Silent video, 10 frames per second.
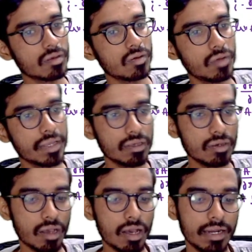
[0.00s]
Okay.
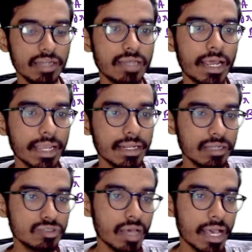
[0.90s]
Or else I can
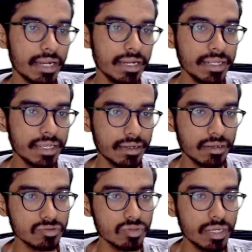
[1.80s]
also add it here
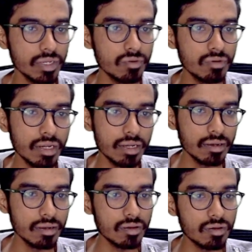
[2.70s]
so that you
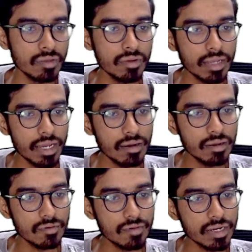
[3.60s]
will not
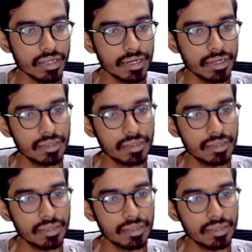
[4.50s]
forget.